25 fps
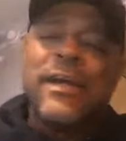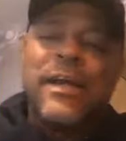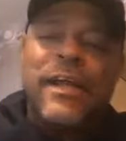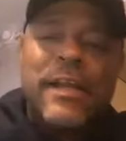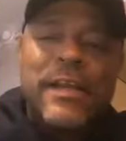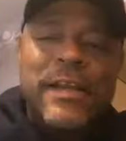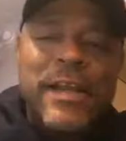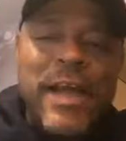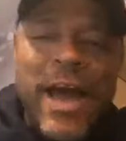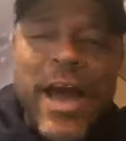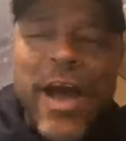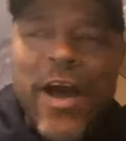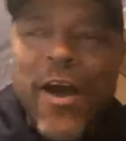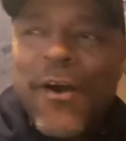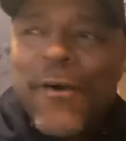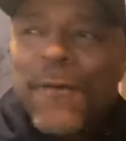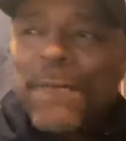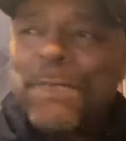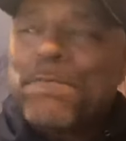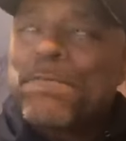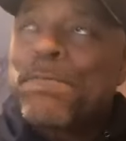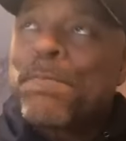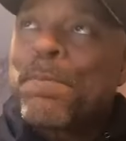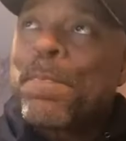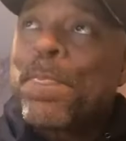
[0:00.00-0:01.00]
Now,
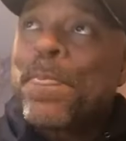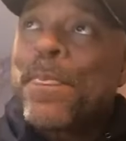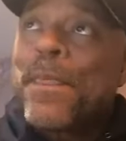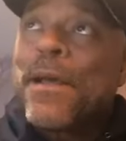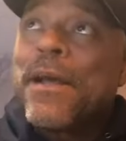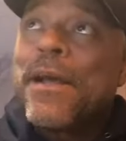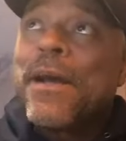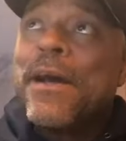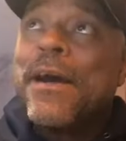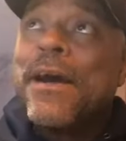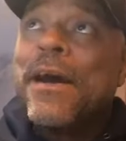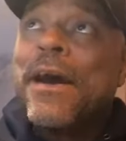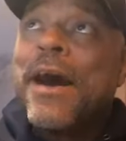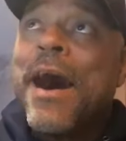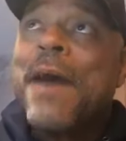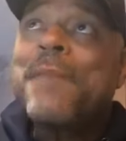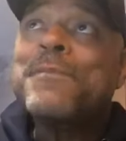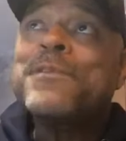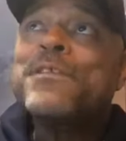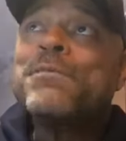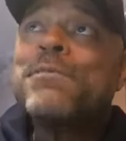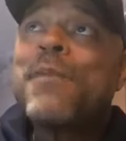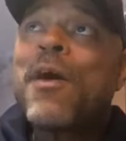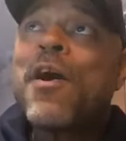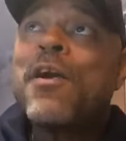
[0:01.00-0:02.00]
I'm
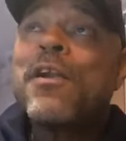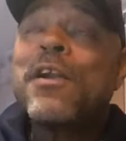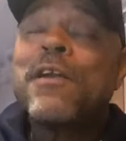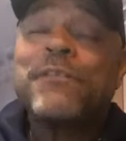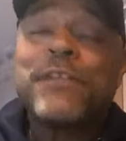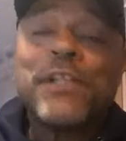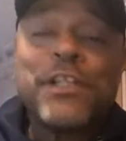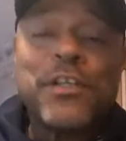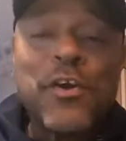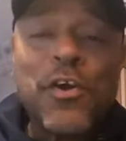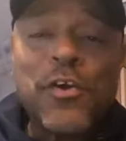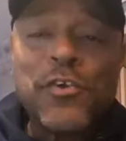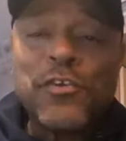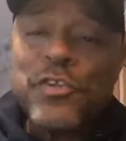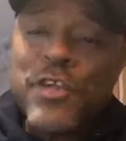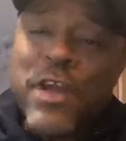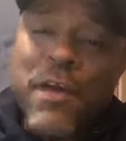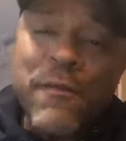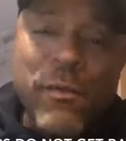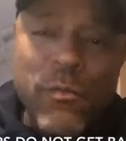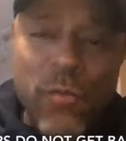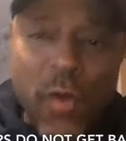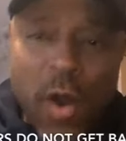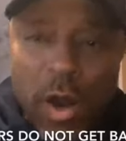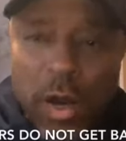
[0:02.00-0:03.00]
smart enough to know you
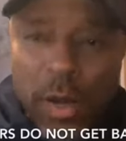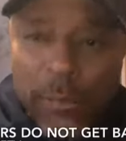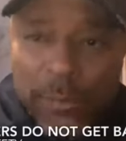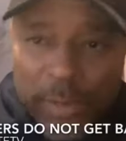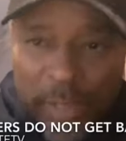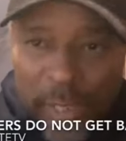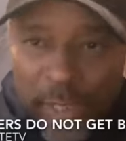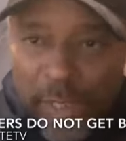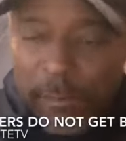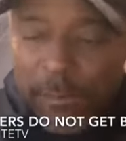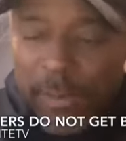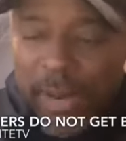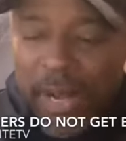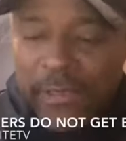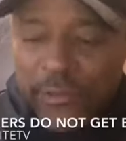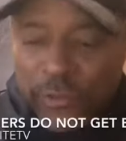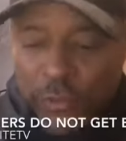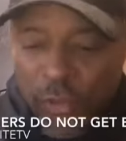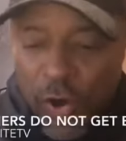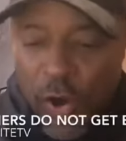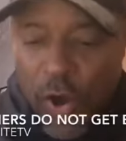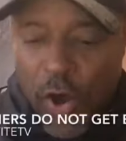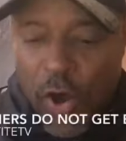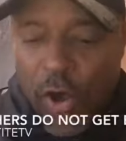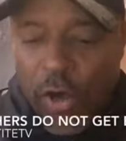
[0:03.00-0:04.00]
never walk up to anybody's
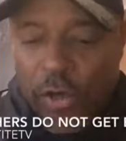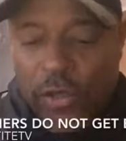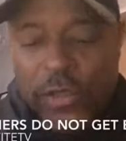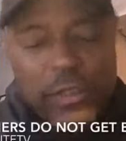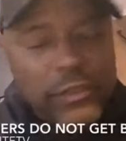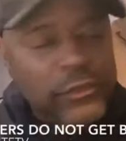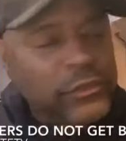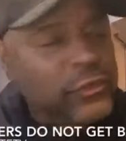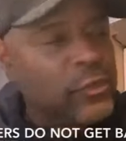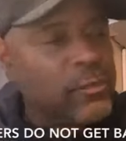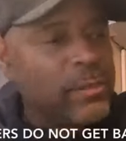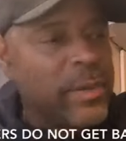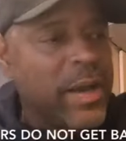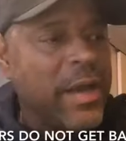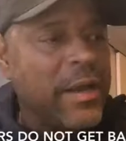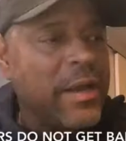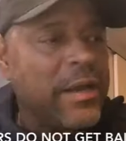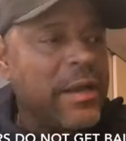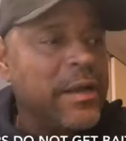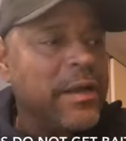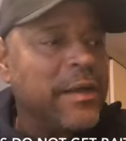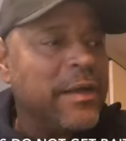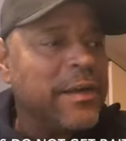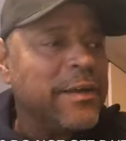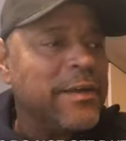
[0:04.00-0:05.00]
car, because no
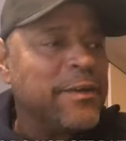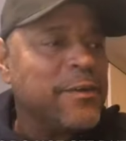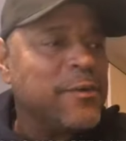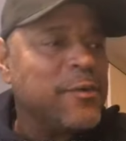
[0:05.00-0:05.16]
matter